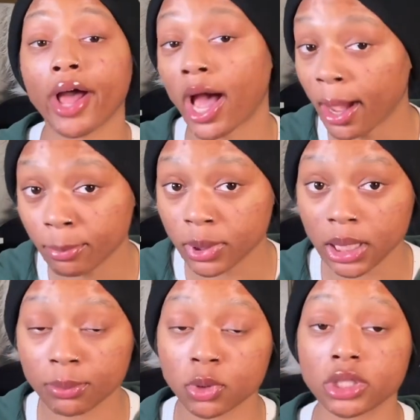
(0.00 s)
I'm
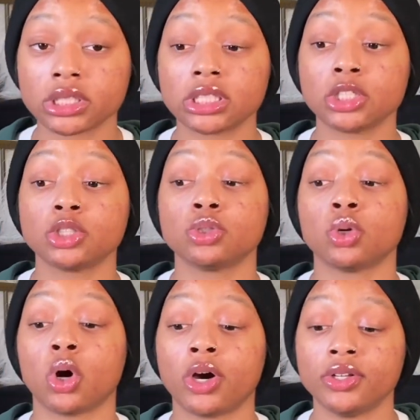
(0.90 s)
being more
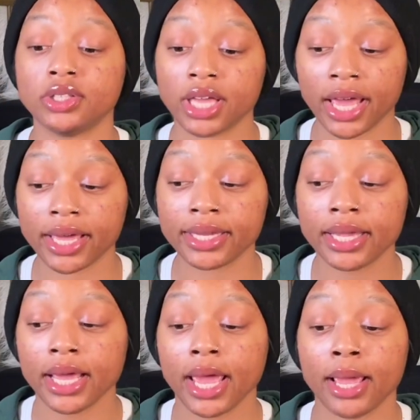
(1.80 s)
intentional on that
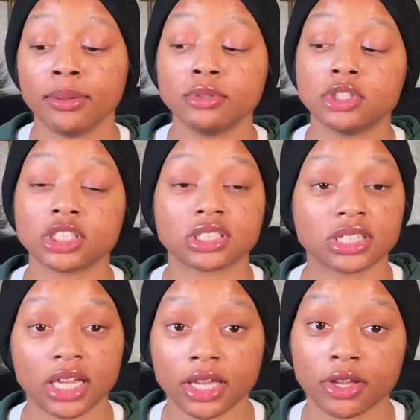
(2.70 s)
and just
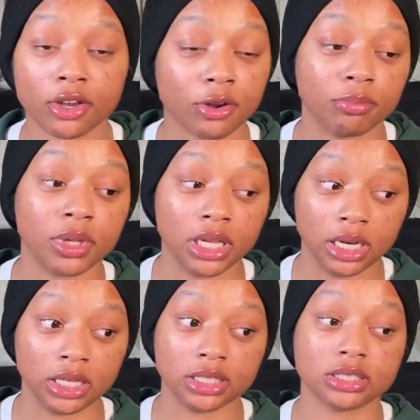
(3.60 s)
taking care of me,
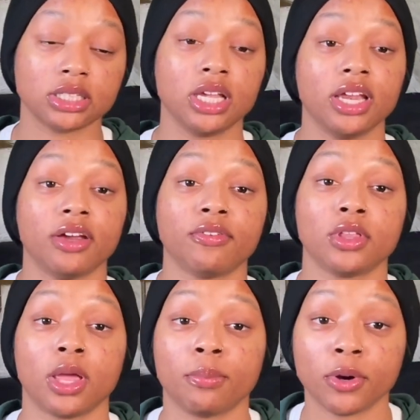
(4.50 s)
honestly. And I feel
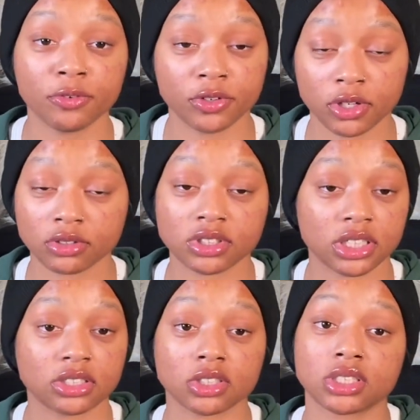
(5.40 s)
like both of those
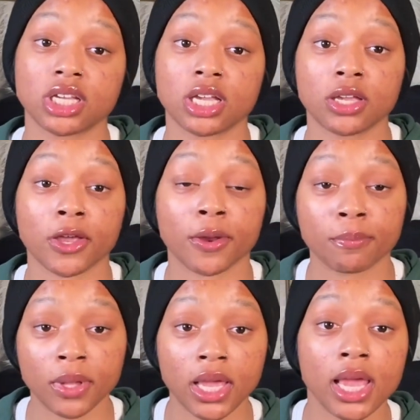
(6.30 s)
things are taking care of
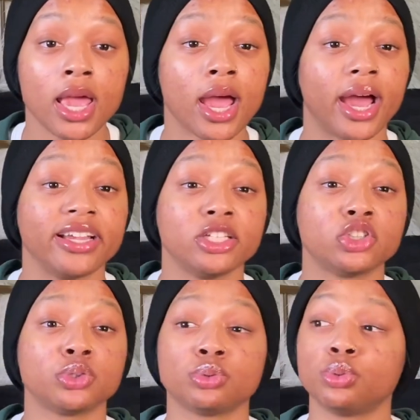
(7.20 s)
me. I need
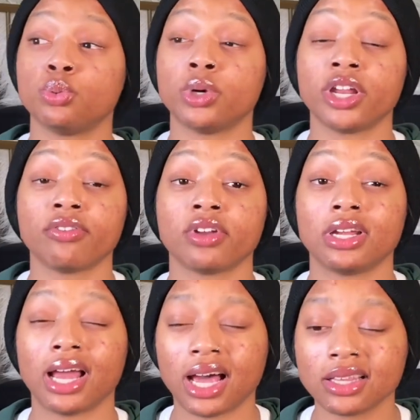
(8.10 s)
to, whatever
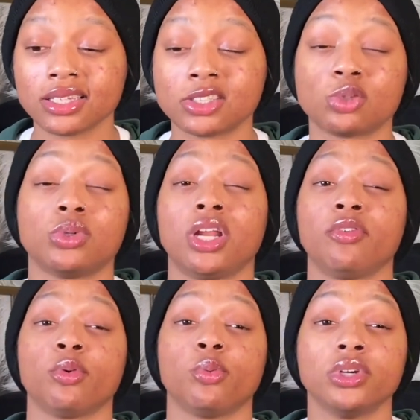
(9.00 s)
knowledge or
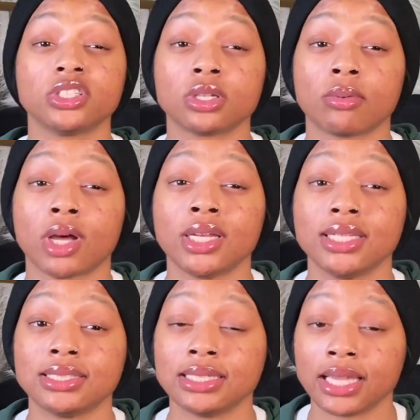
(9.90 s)
whatever wisdom I
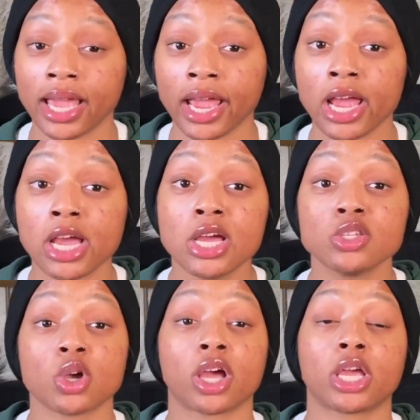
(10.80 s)
need to gain,
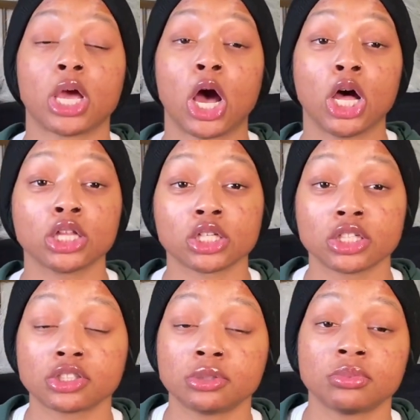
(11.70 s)
so I can
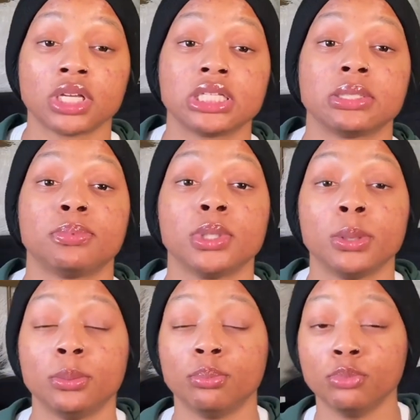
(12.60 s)
unlearn some things and
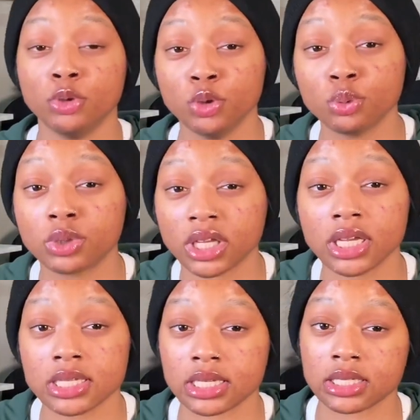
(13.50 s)
put new
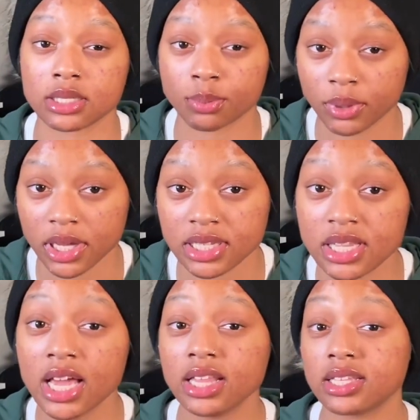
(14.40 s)
things into place
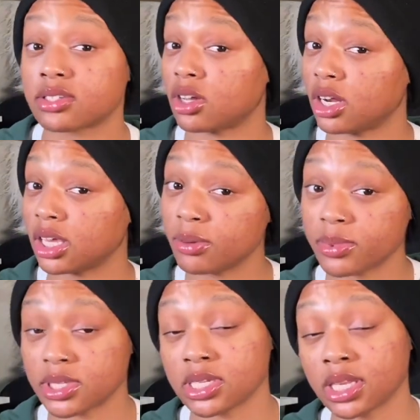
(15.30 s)
that's going to get
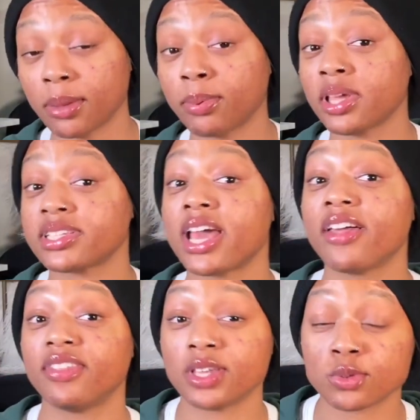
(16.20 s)
me to that place.
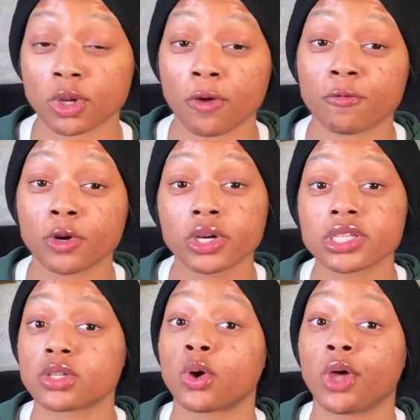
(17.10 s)
That's what I'm
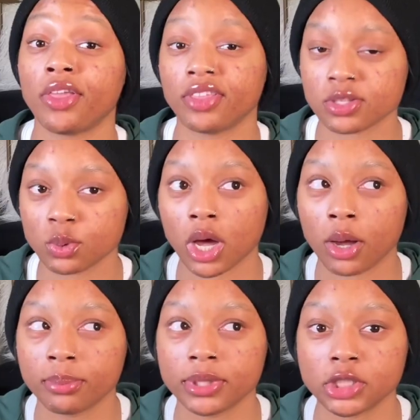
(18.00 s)
focused on, and that's what
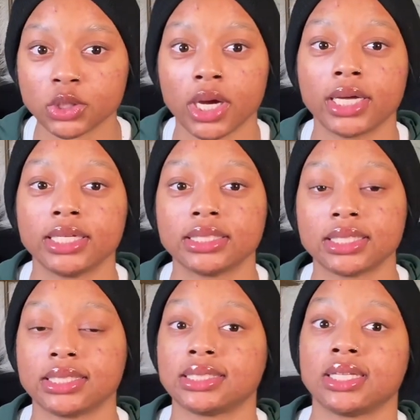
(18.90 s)
I'll be trying and
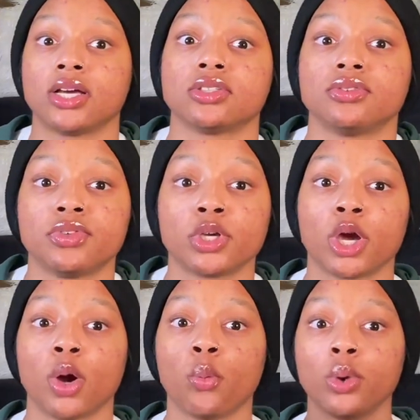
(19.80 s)
testing out to figure
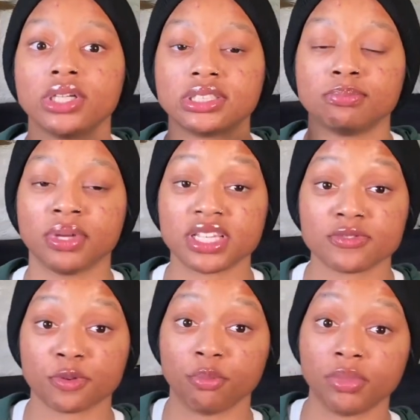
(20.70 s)
out what's
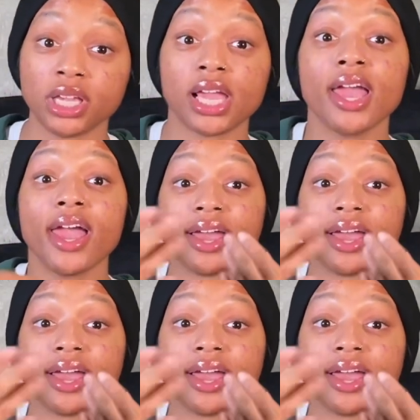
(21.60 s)
best for me.